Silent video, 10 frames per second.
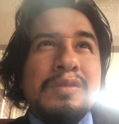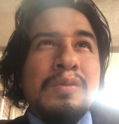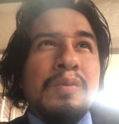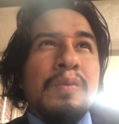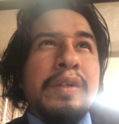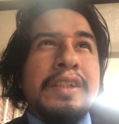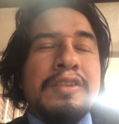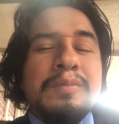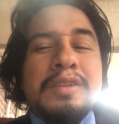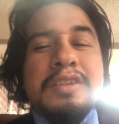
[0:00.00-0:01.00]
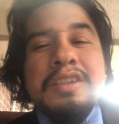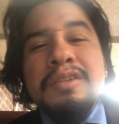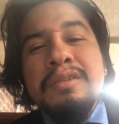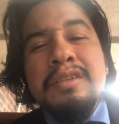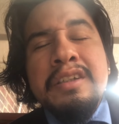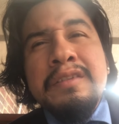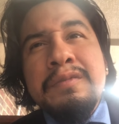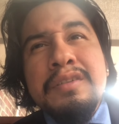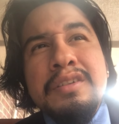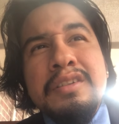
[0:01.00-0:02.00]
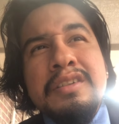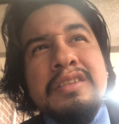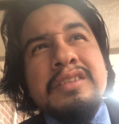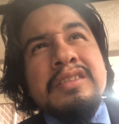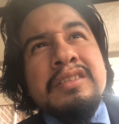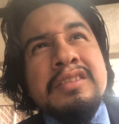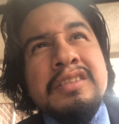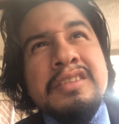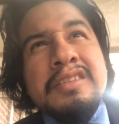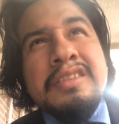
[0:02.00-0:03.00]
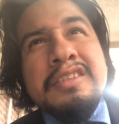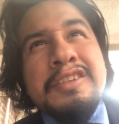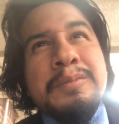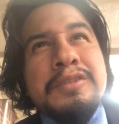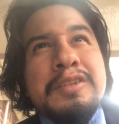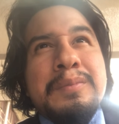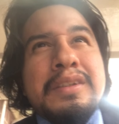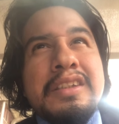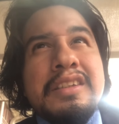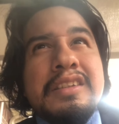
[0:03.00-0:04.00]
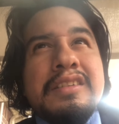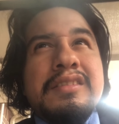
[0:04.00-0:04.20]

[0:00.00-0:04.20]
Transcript: way too much shit going on for someone to be